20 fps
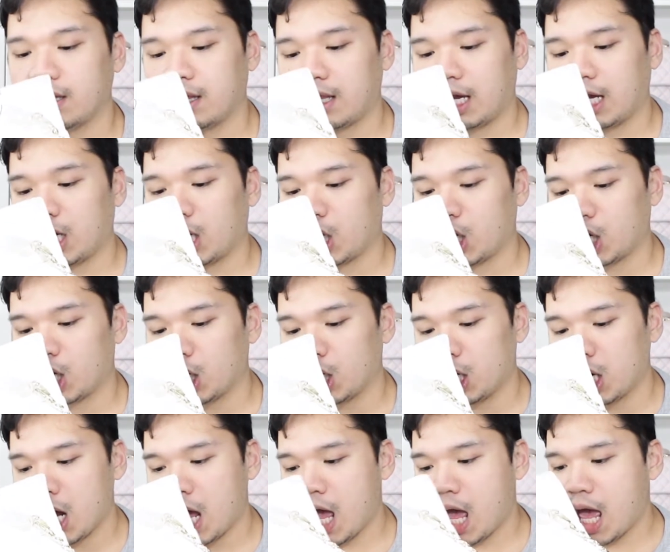
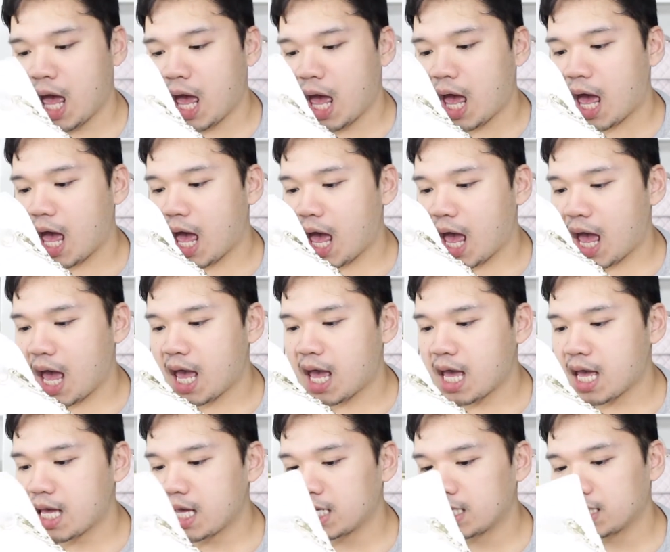there,
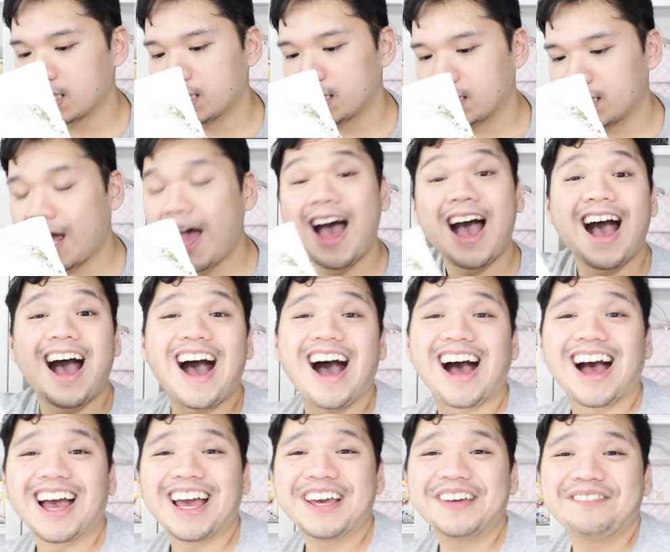and
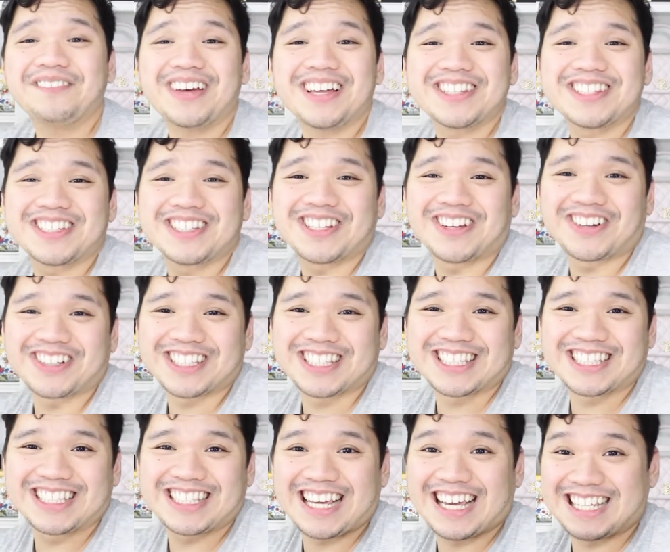I'm so
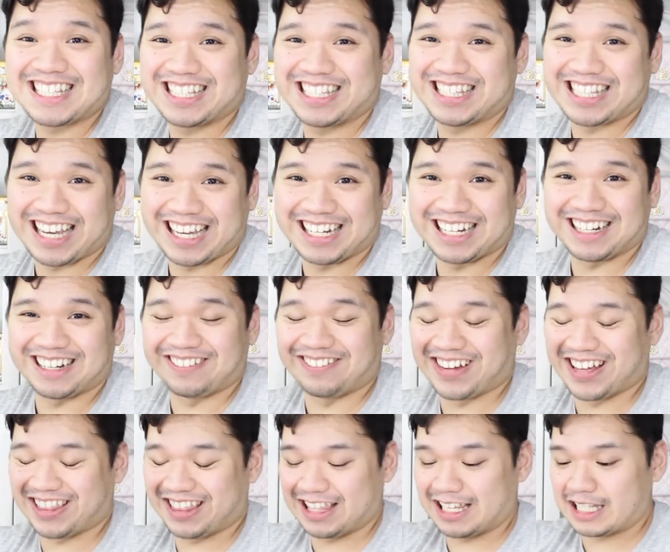excited
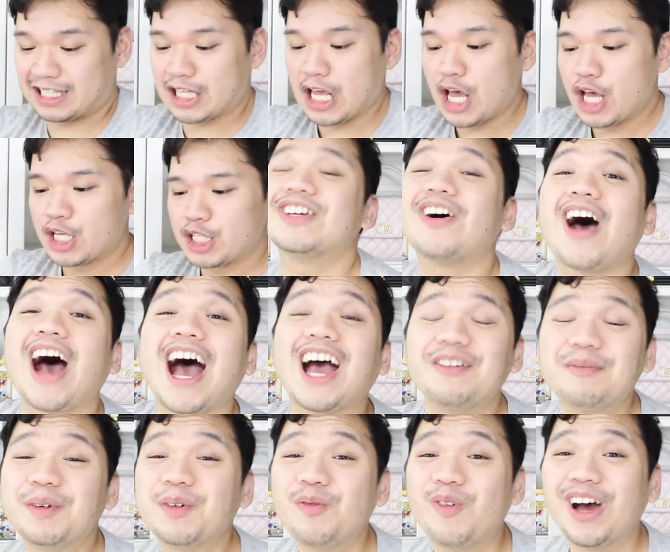about this. So
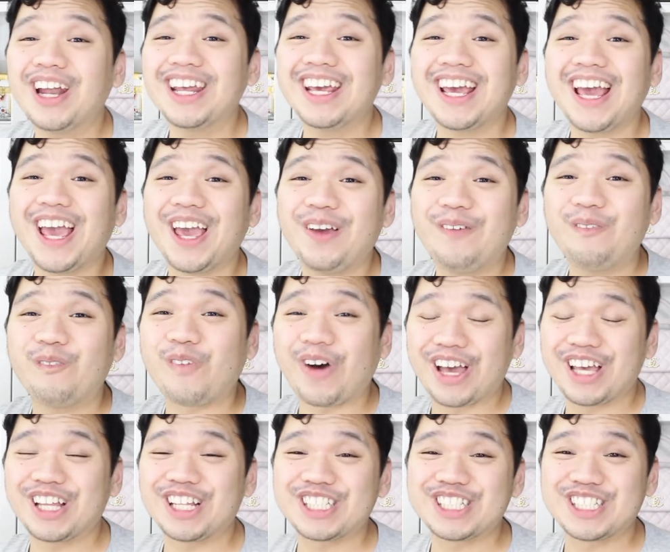I've been wanting a
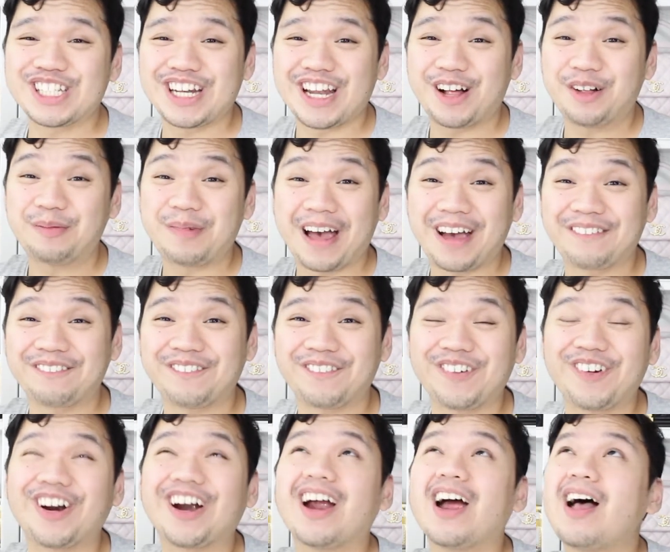white Chanel bag
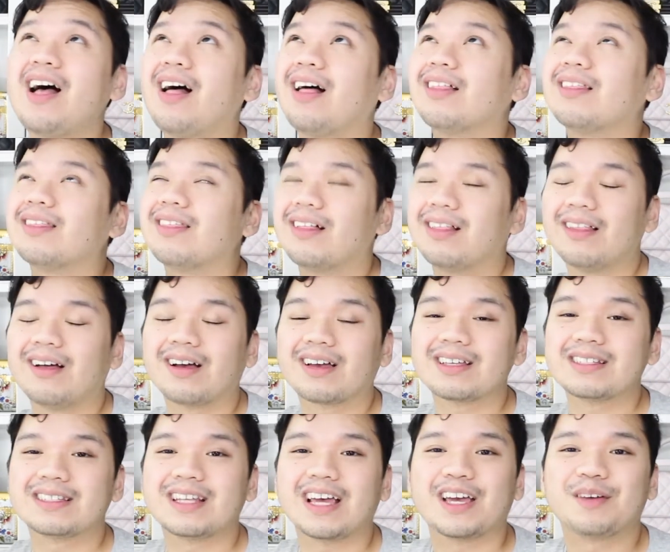for the
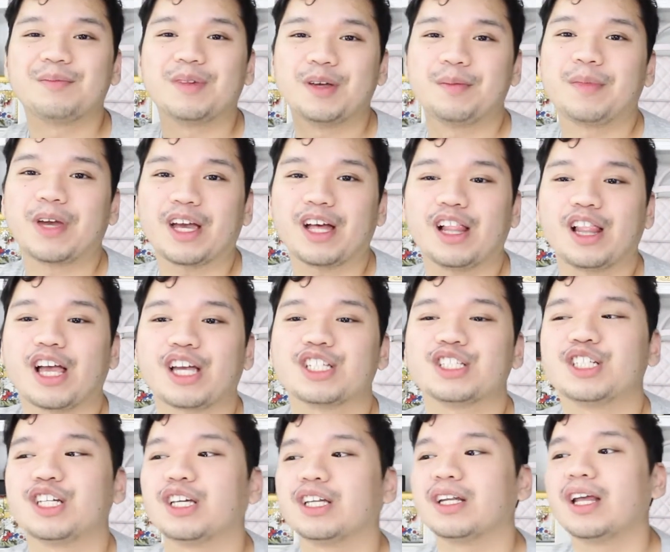longest time in my
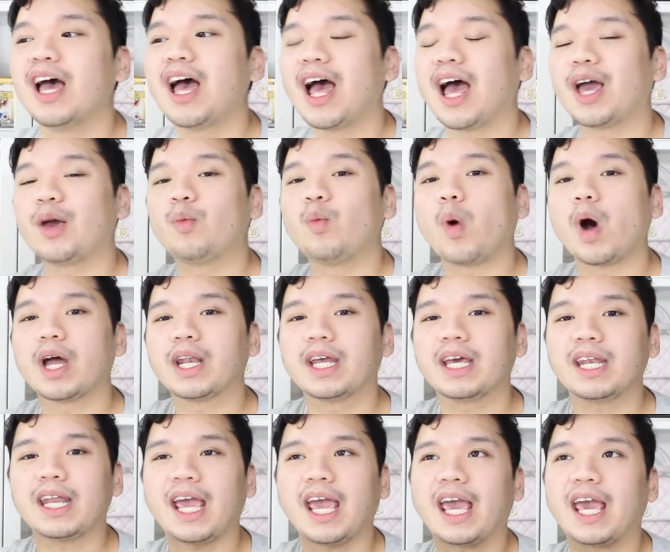collection. I
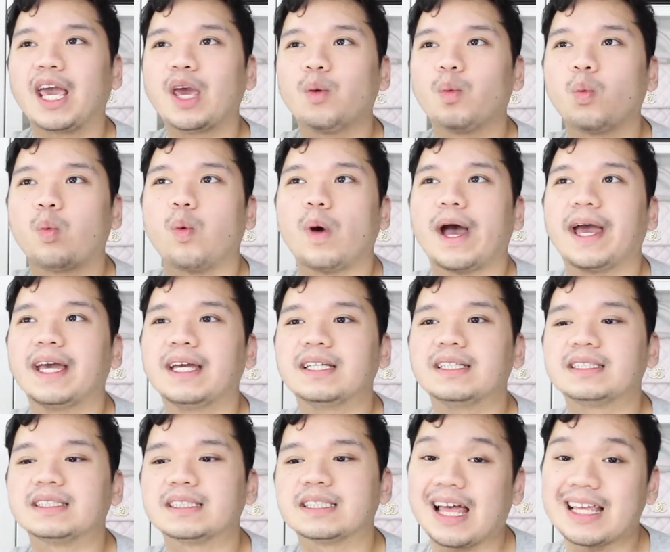wanted a
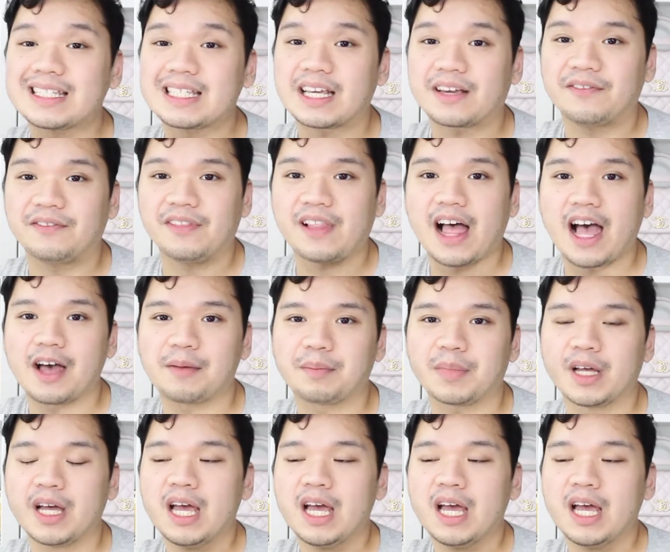white plastic flap